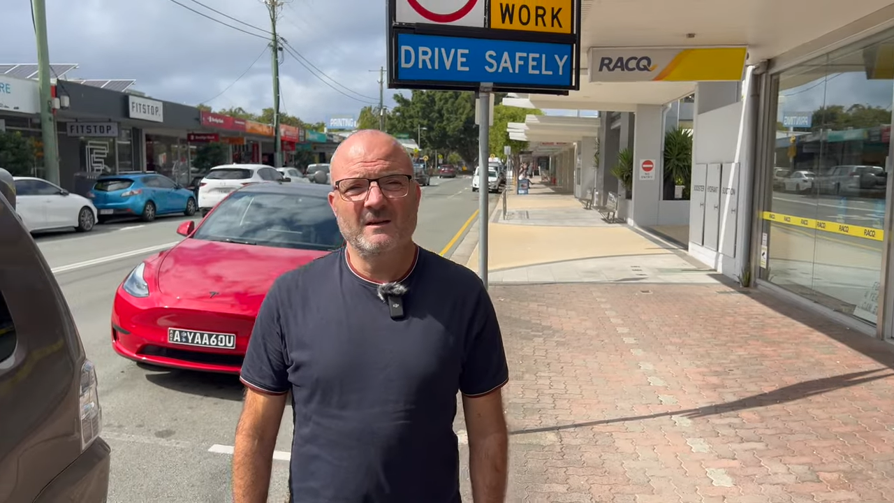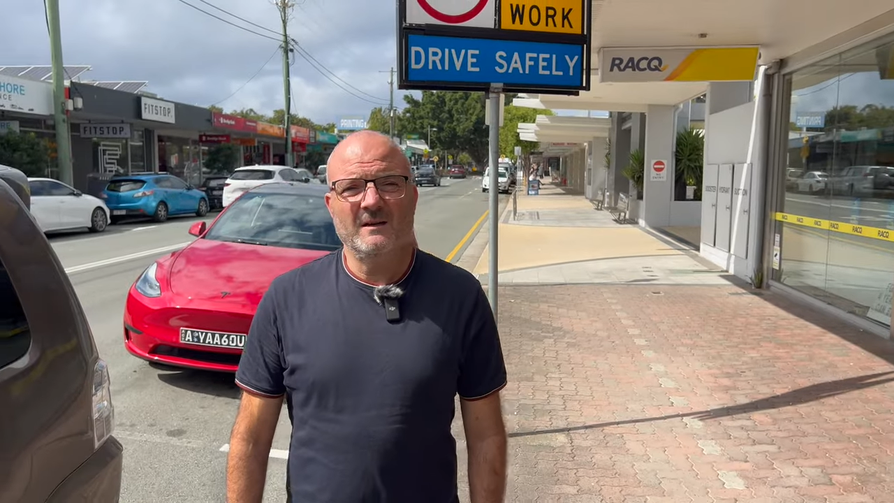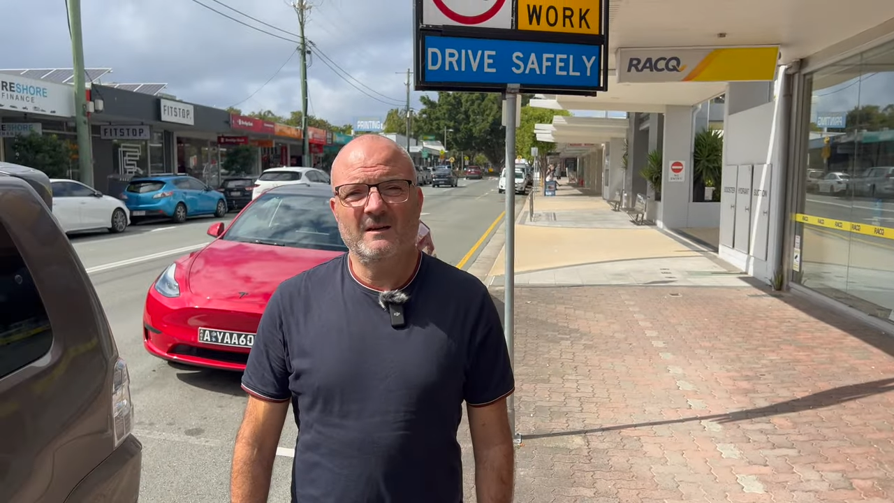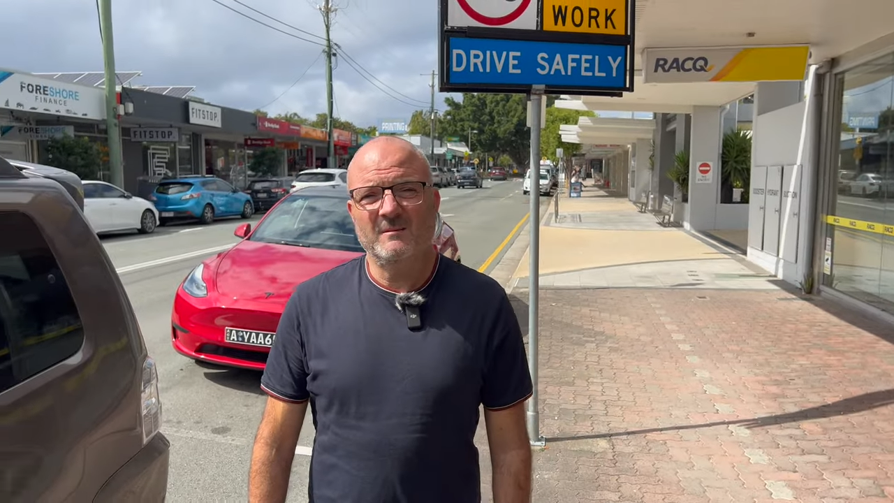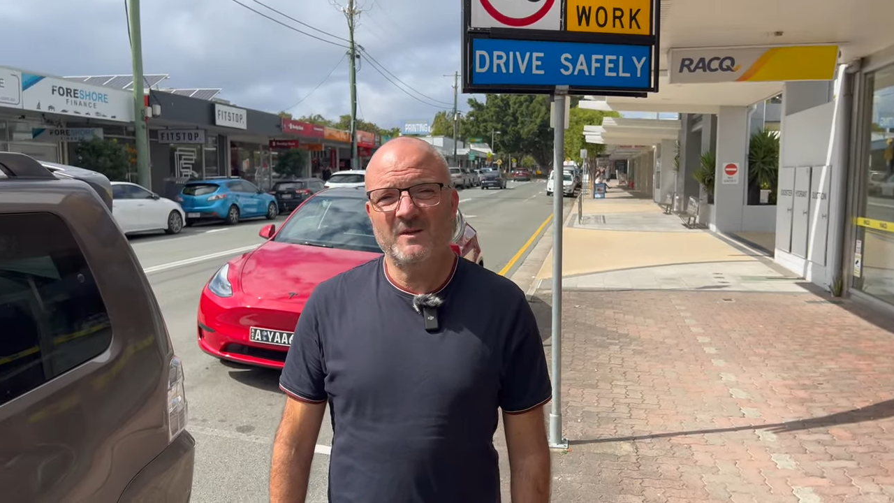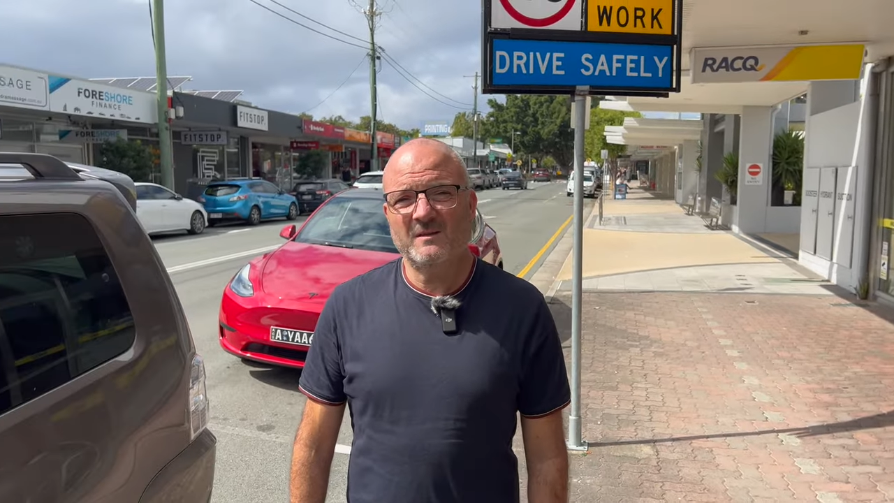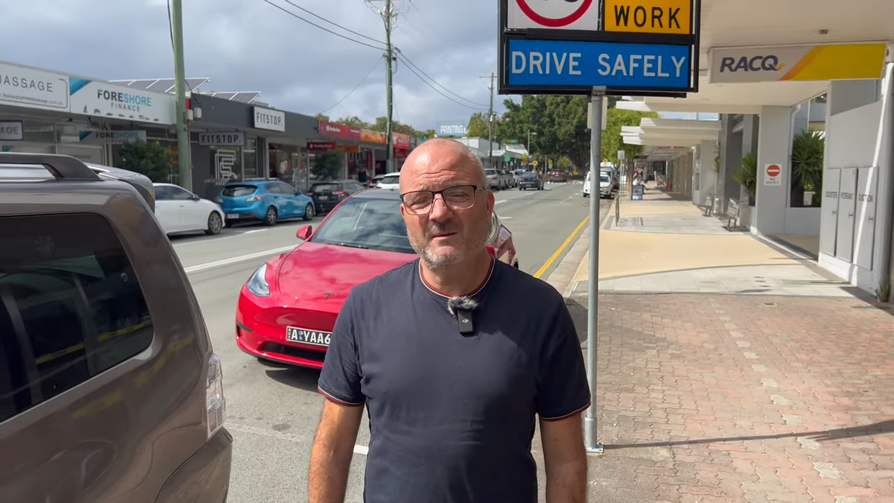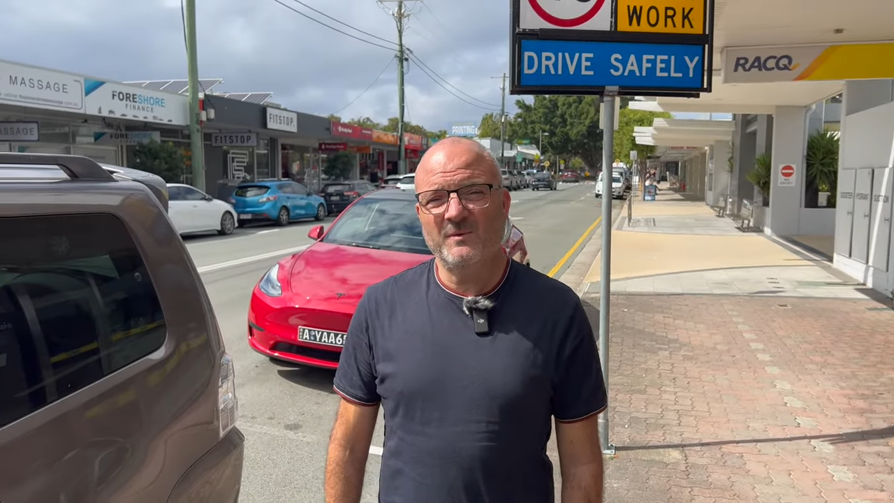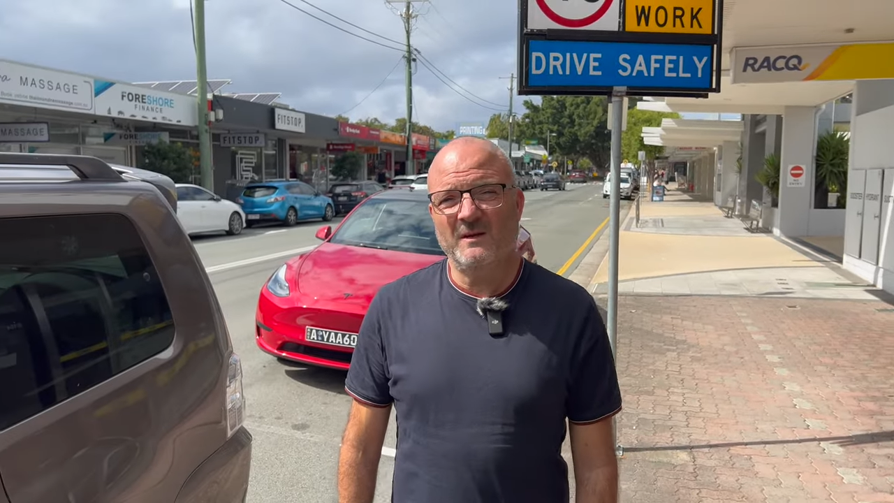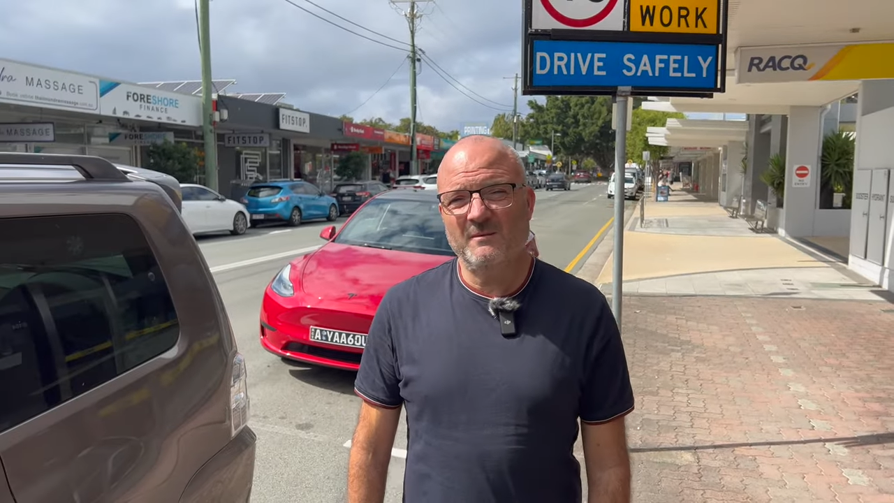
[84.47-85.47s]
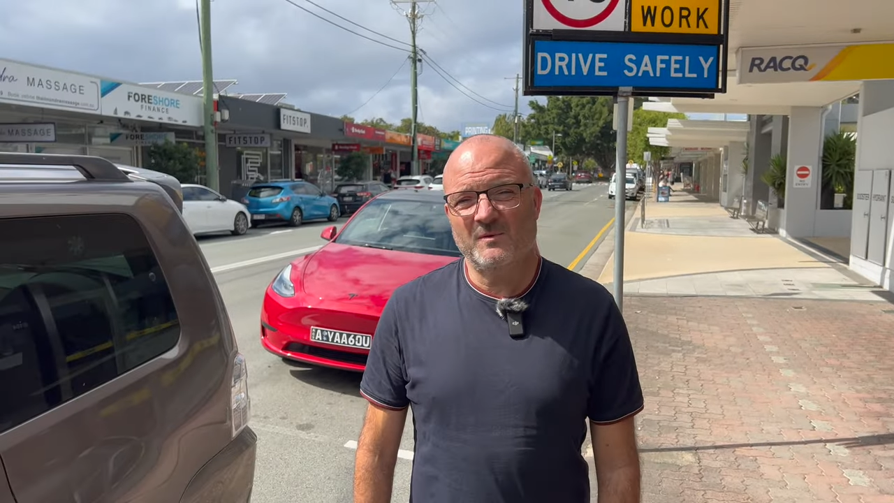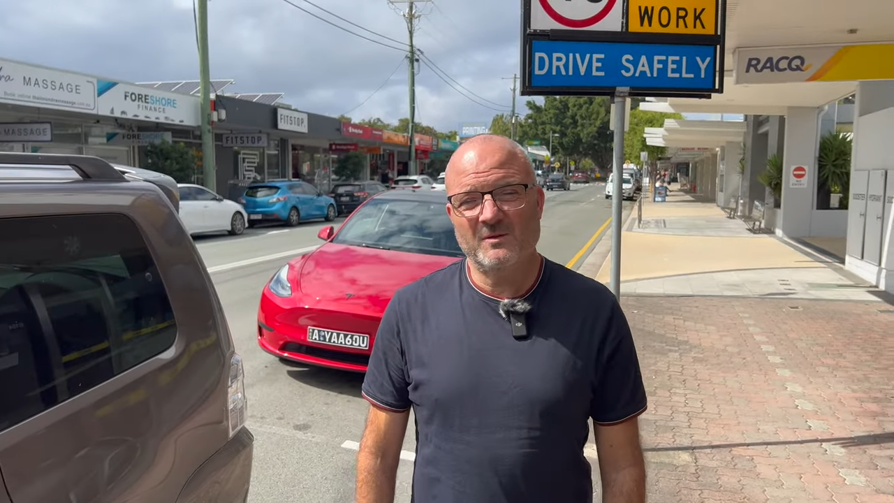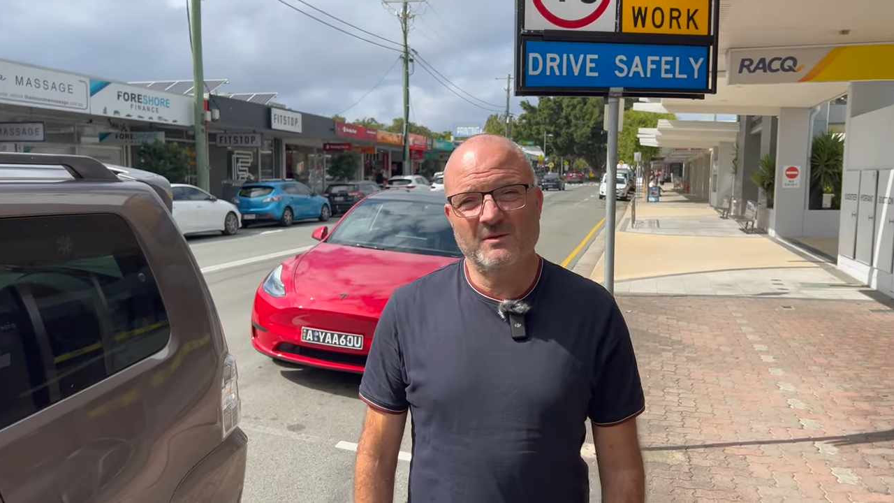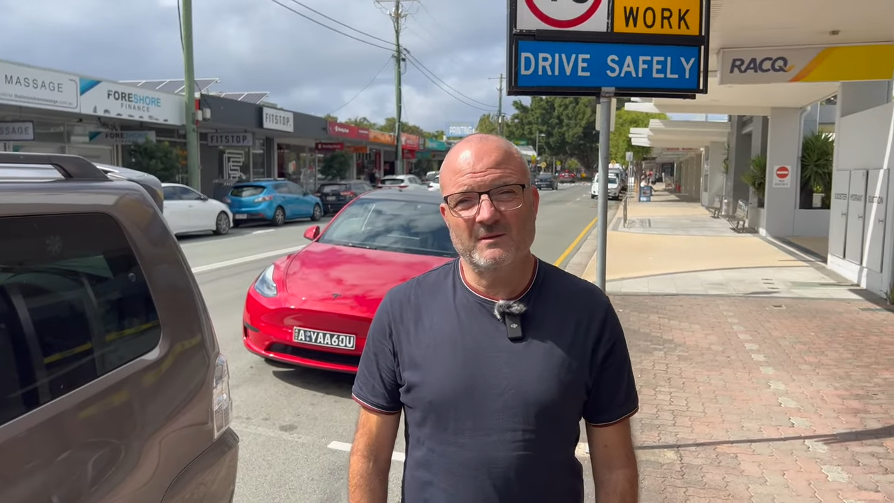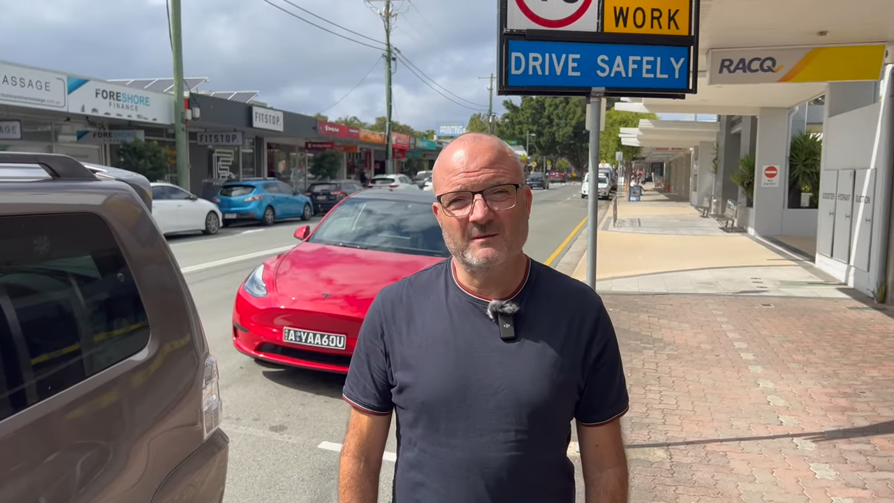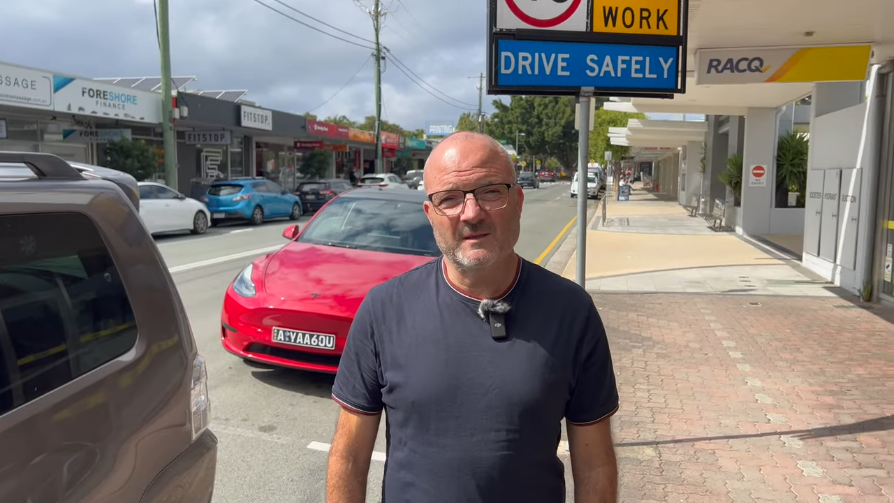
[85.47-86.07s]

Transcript: So sometimes, you know,